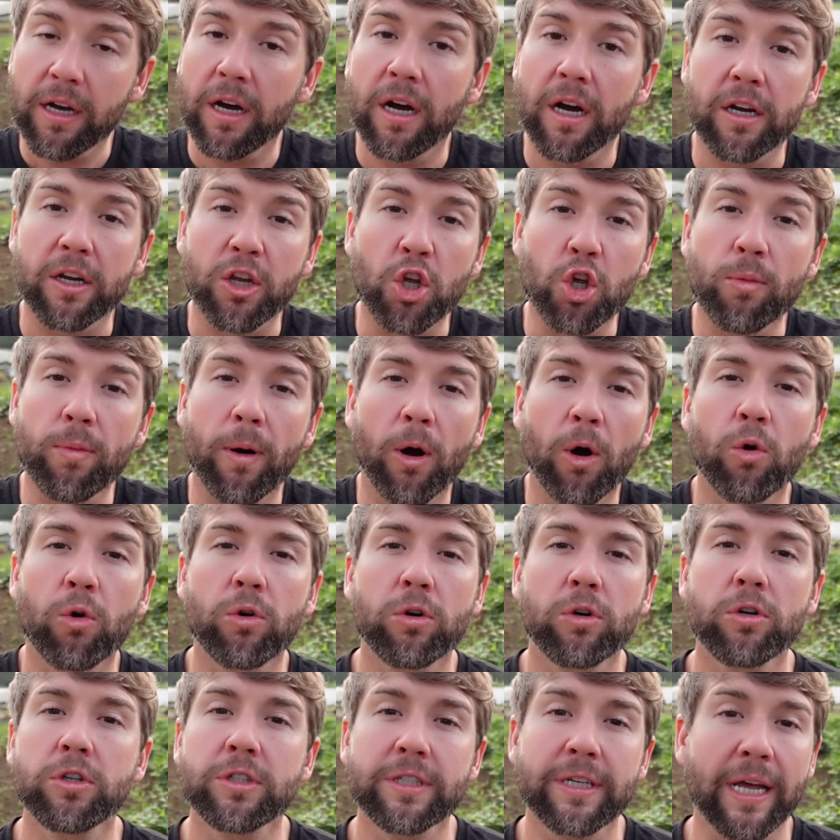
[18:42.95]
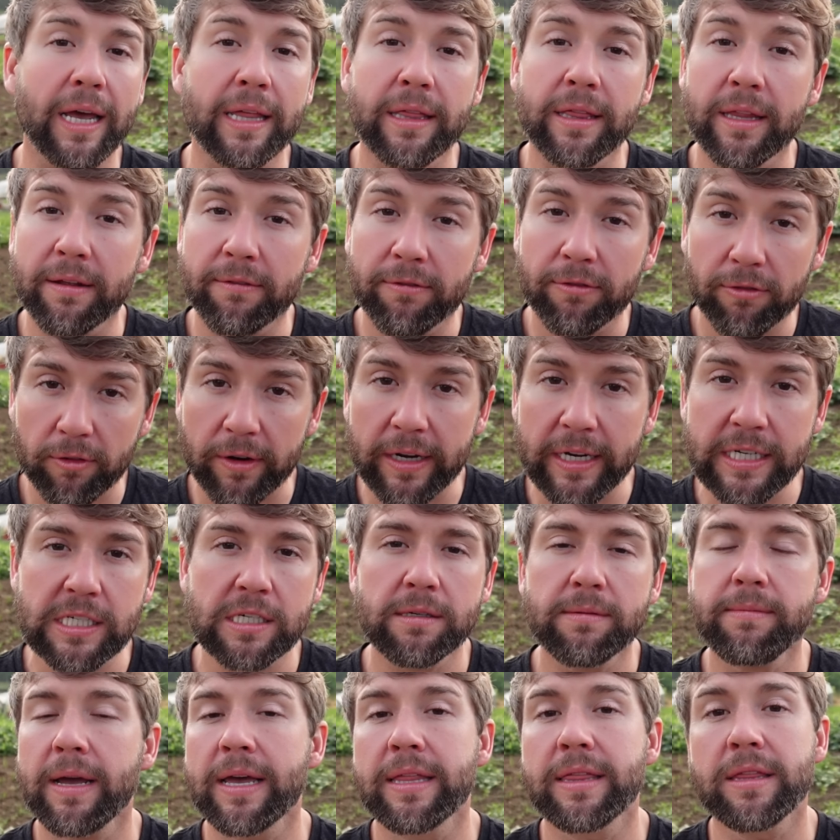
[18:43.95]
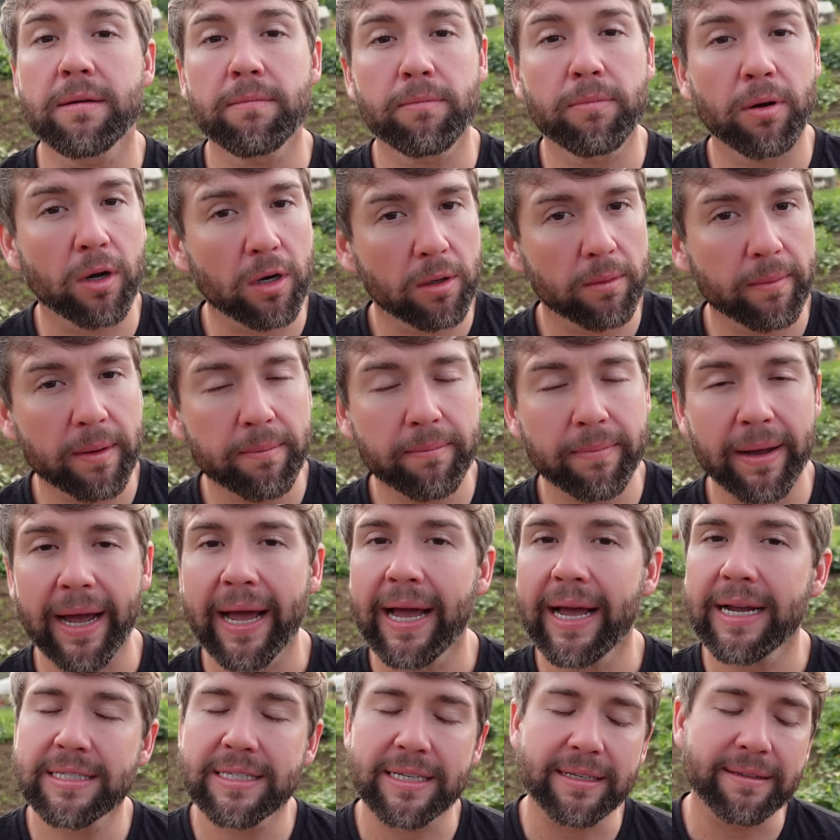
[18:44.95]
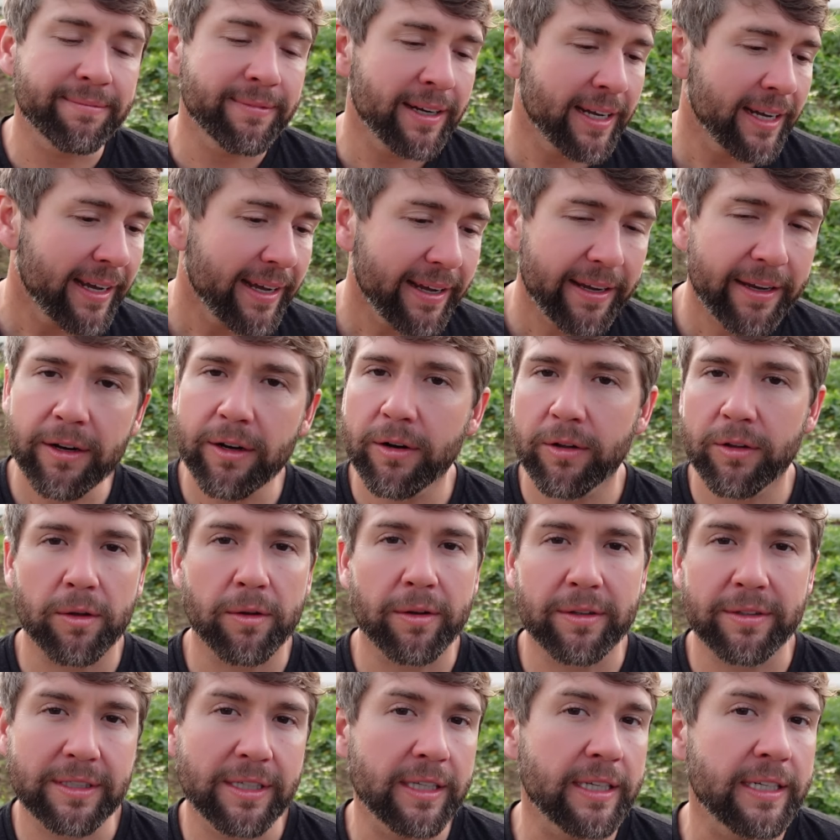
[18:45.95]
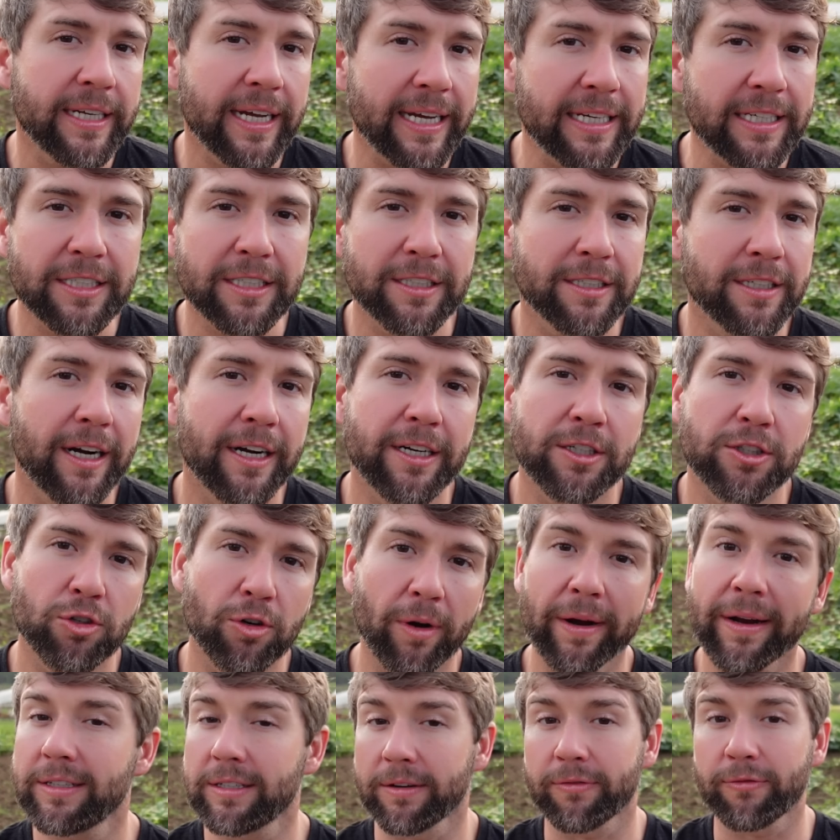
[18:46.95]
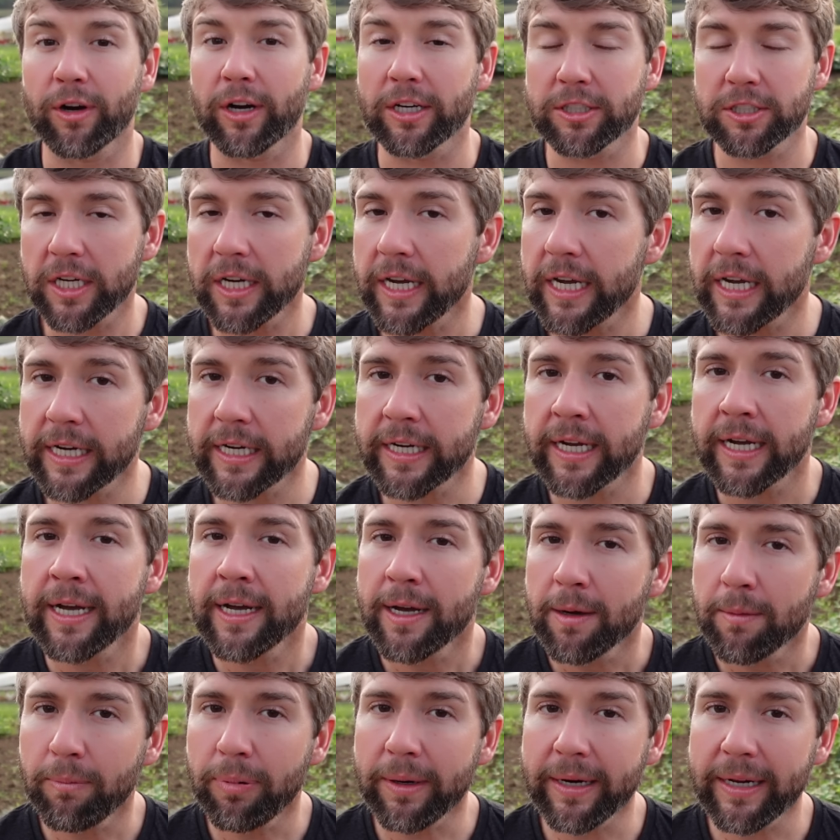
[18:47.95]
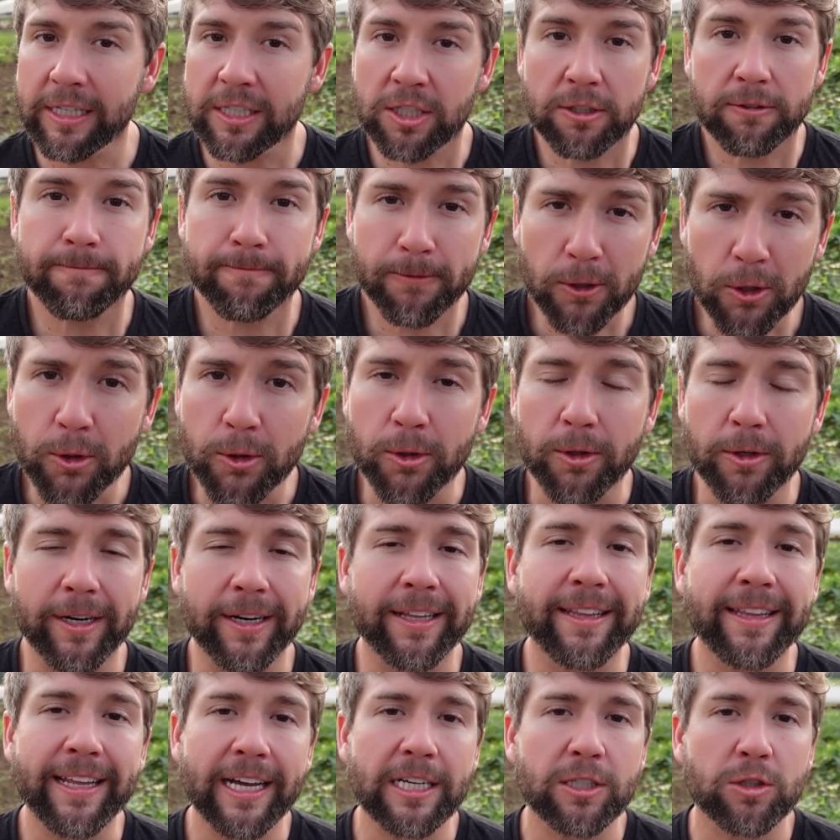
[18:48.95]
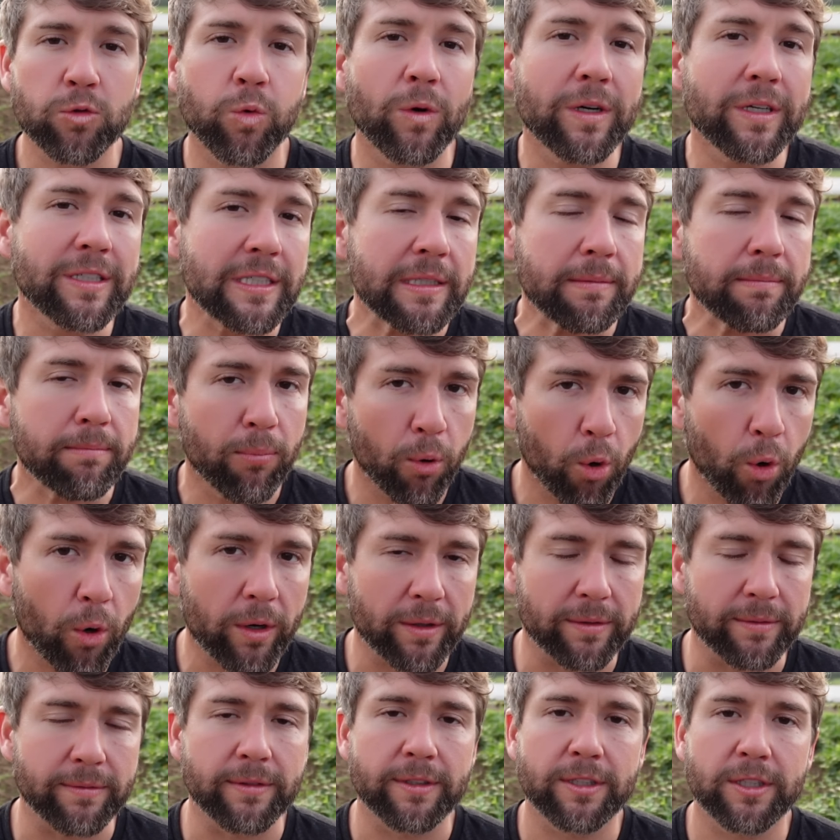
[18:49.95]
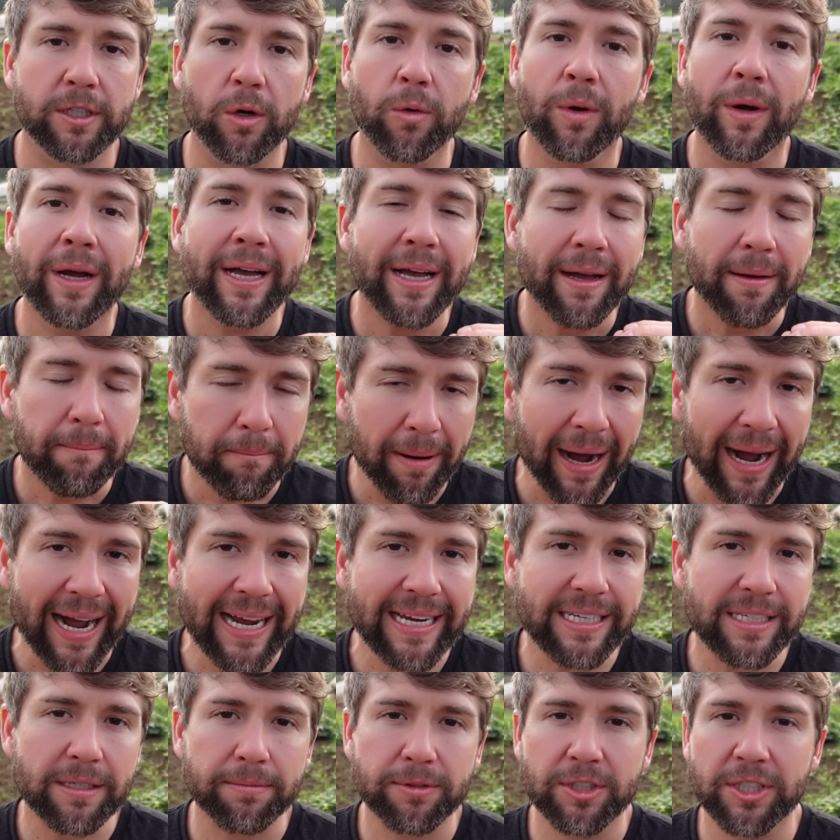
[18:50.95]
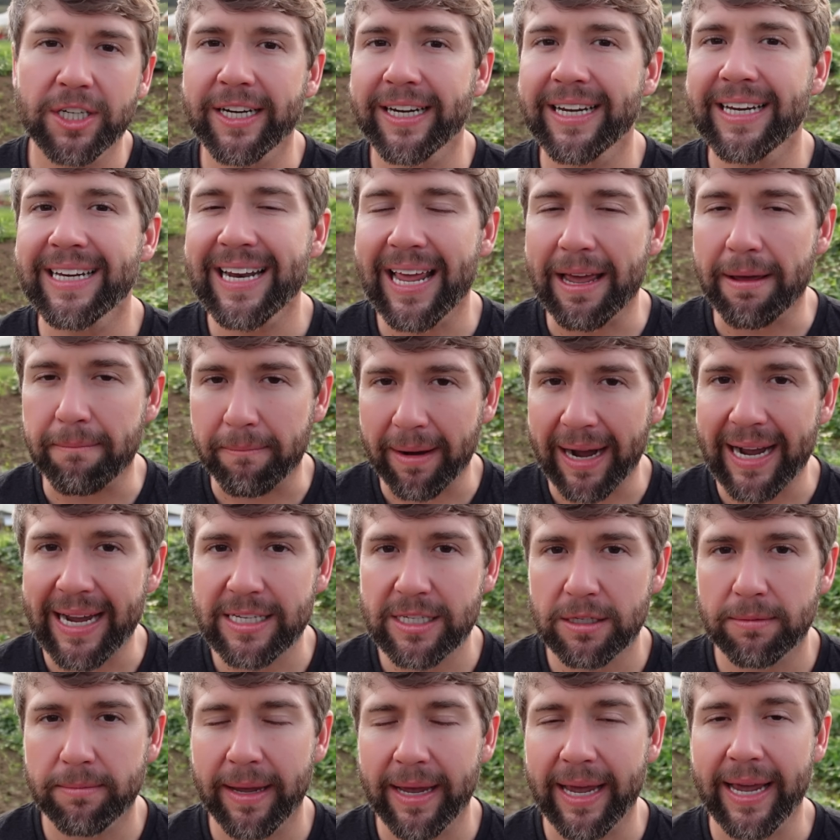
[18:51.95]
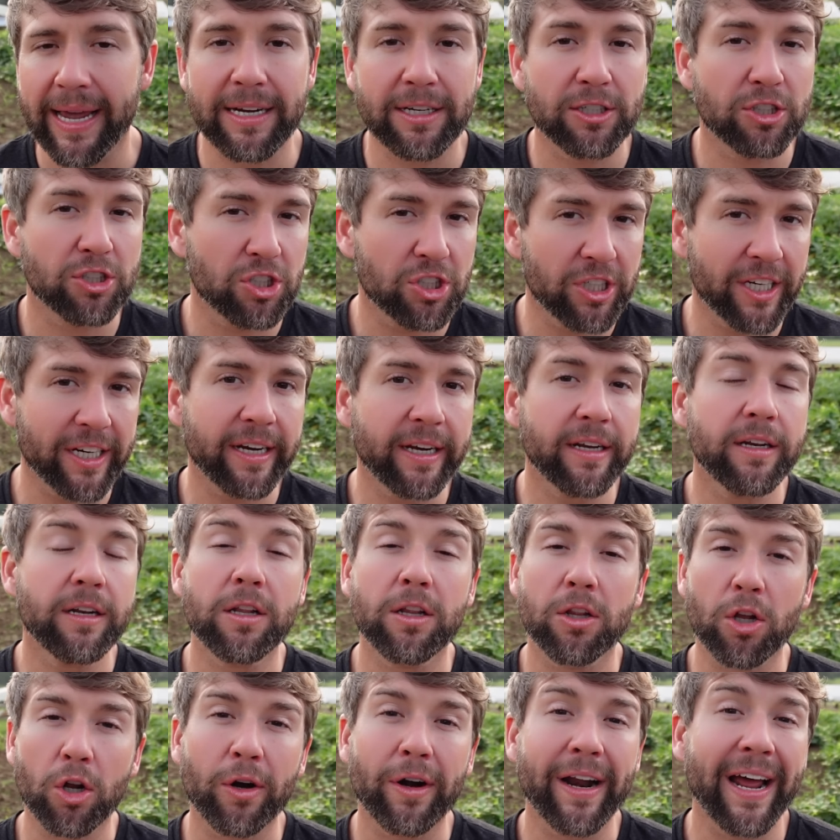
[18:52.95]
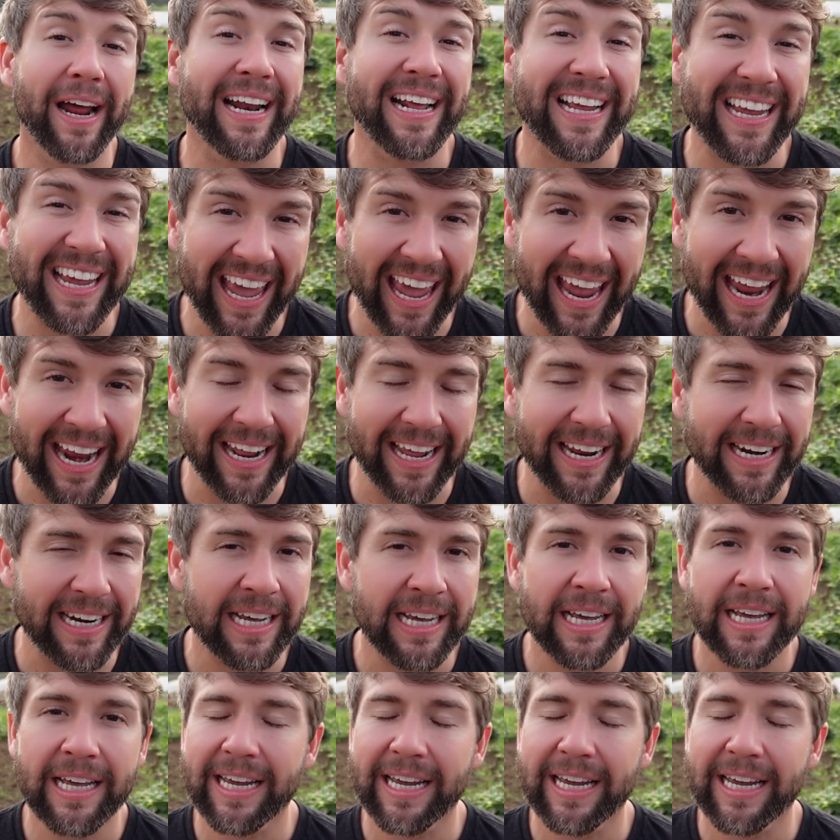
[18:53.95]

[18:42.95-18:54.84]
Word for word: Uh, cube holders, and then freeze them and then put them in bags, and you know the, the taste is not as great as a fresh egg, but it's food, and that's what's important. So buying some chicken and buying some eggs. Chicken, learn how to can it.